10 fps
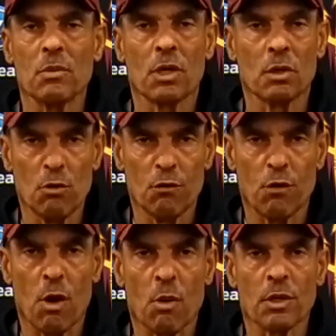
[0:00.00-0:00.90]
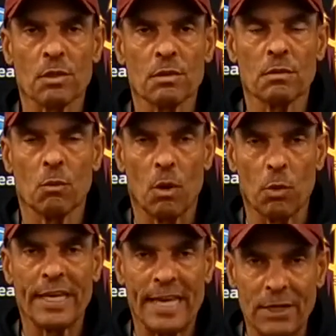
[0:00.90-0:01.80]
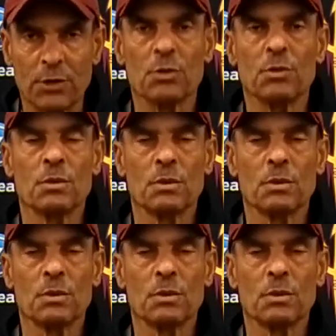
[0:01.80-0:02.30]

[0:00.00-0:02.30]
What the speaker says: We're going to move forward on what we can do,